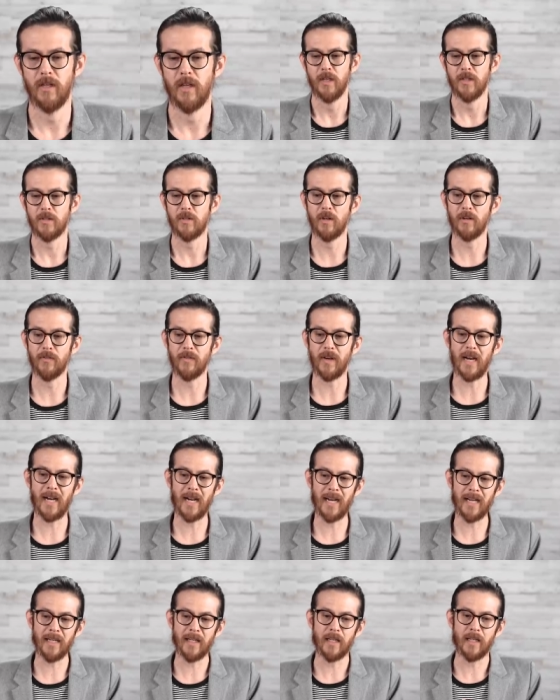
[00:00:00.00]
So if
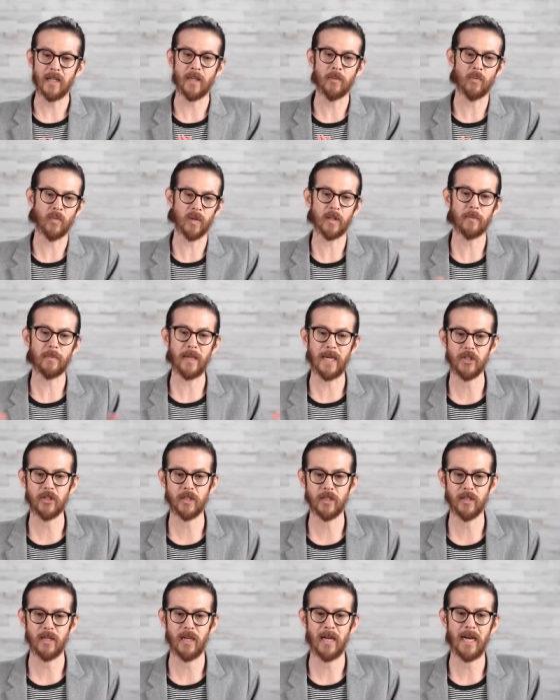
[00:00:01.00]
I am with a
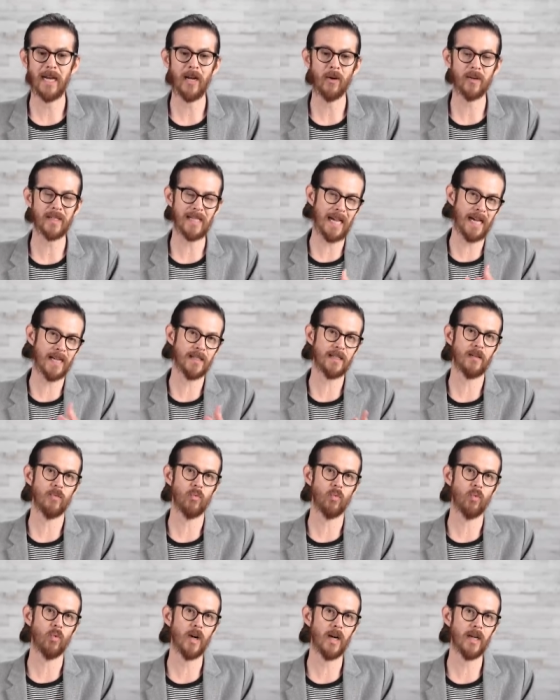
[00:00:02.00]
patient, I always ask them,
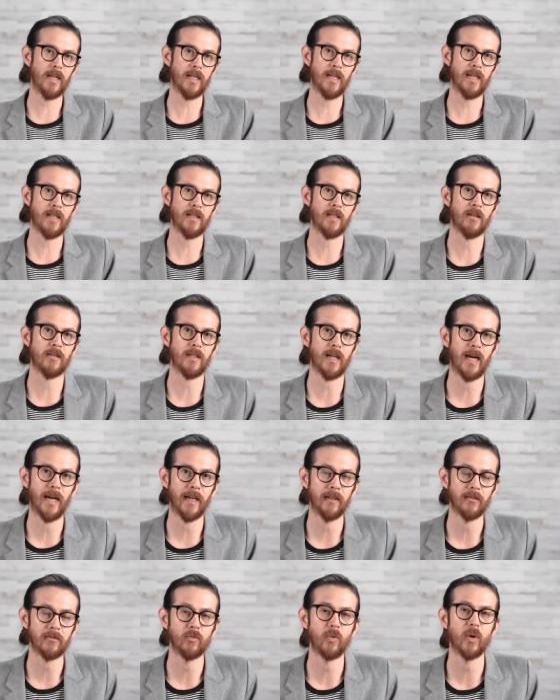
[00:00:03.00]
what is their
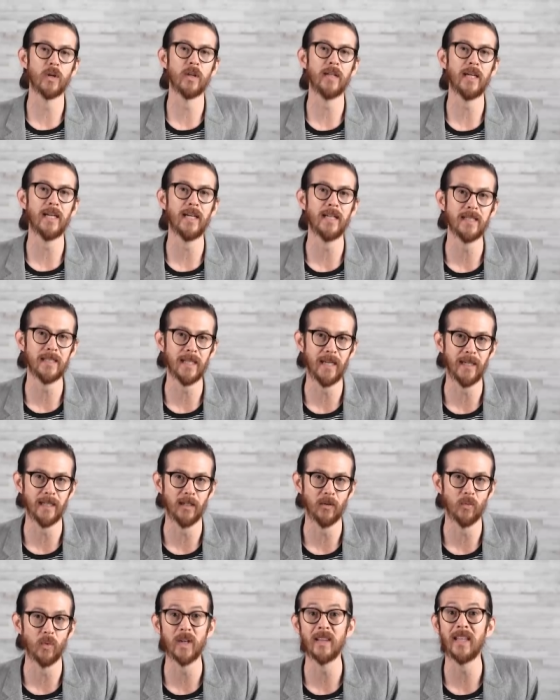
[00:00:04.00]
diet? What are they
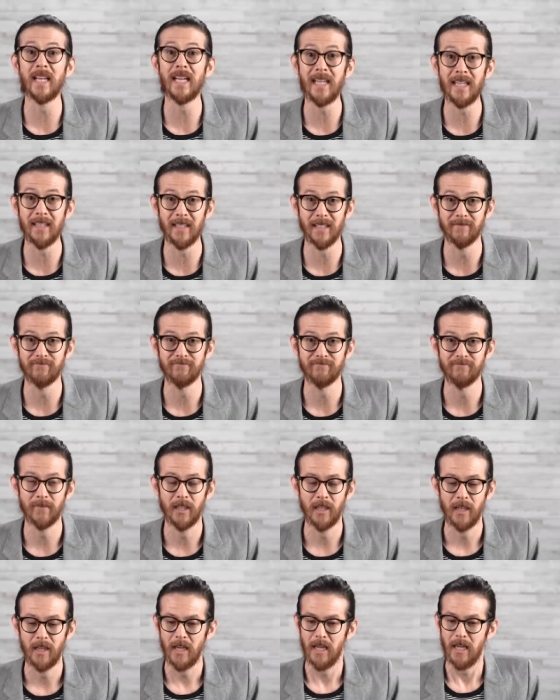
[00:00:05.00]
intaking? What are they eating?
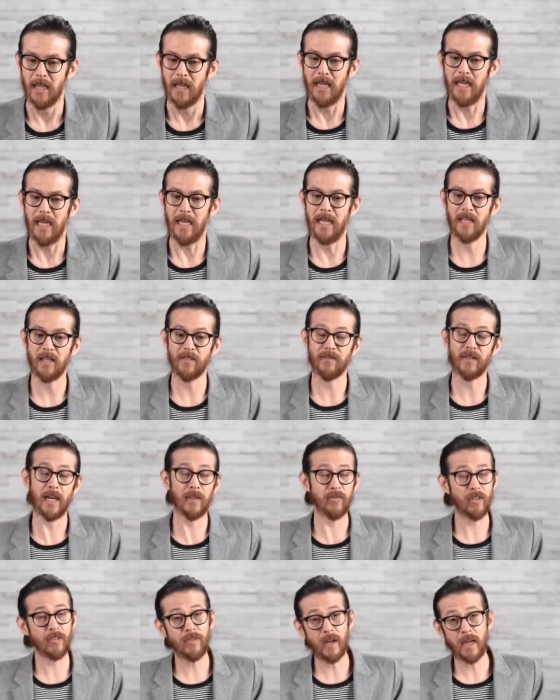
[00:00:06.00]
And if I
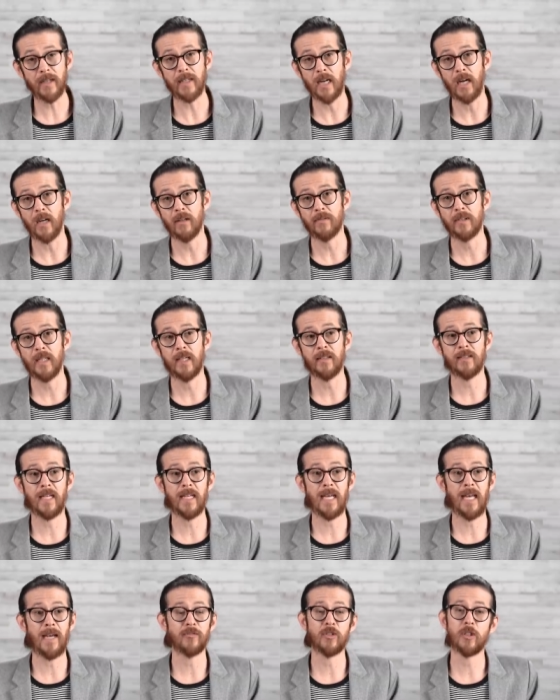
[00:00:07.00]
ever find out that they
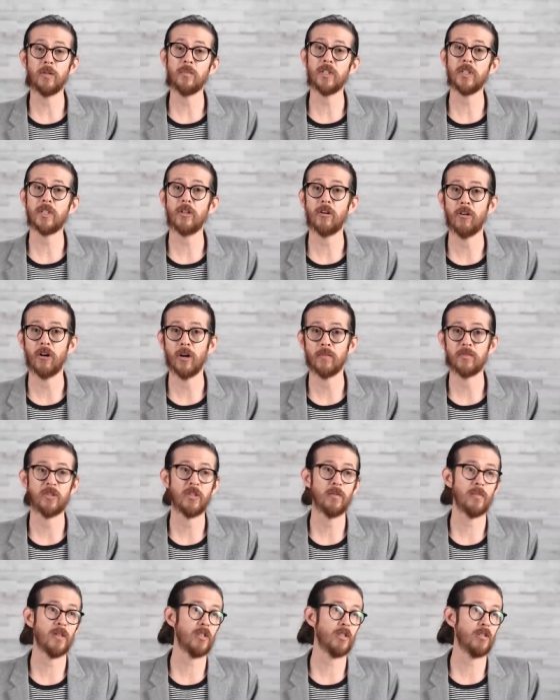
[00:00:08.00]
have too much carbs,
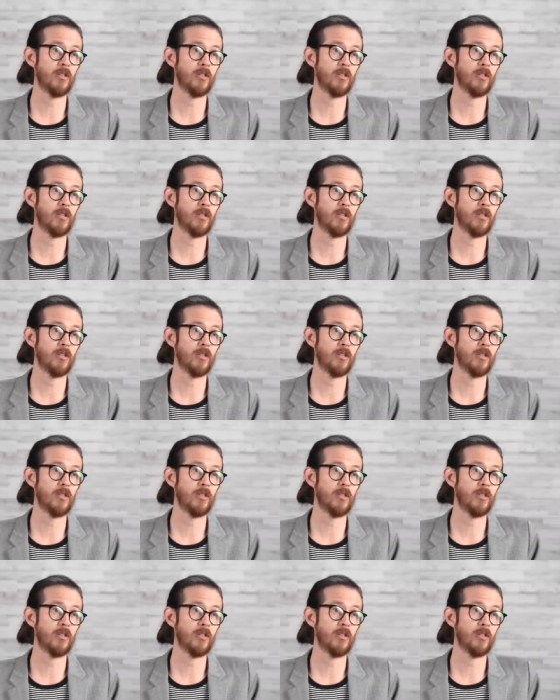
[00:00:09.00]
too much